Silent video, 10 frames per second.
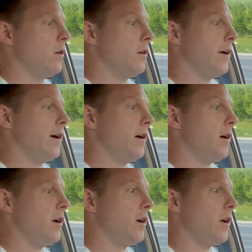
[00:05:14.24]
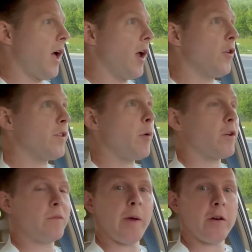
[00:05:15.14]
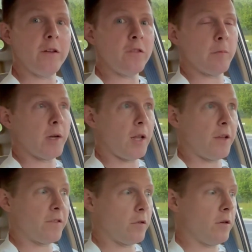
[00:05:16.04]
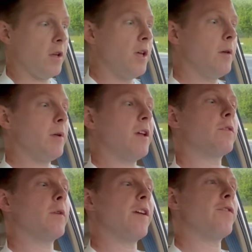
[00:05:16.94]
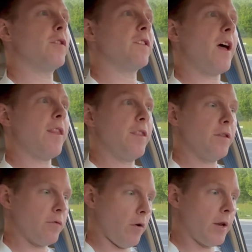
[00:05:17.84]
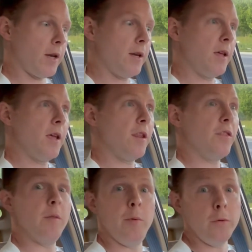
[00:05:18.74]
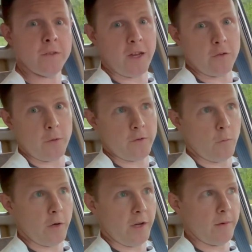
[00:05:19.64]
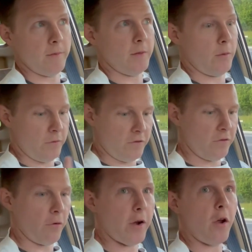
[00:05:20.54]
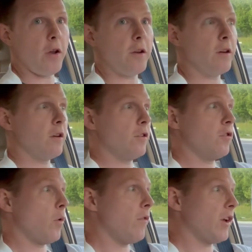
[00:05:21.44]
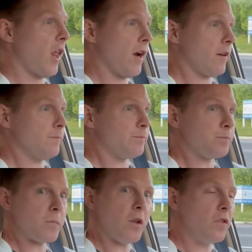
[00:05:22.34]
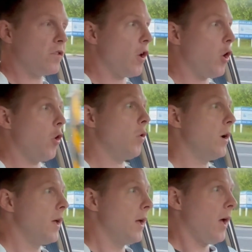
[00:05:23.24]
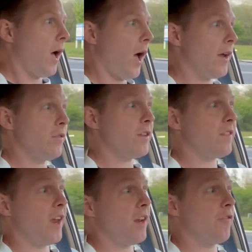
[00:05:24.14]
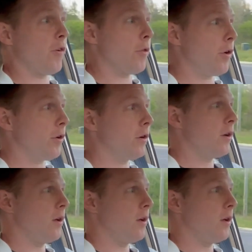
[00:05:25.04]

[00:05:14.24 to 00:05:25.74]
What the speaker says: I also bought a spare instrument cluster because when I first got this running, the boost gauge wasn't working. It was just right on 12 o'clock. So I investigated further.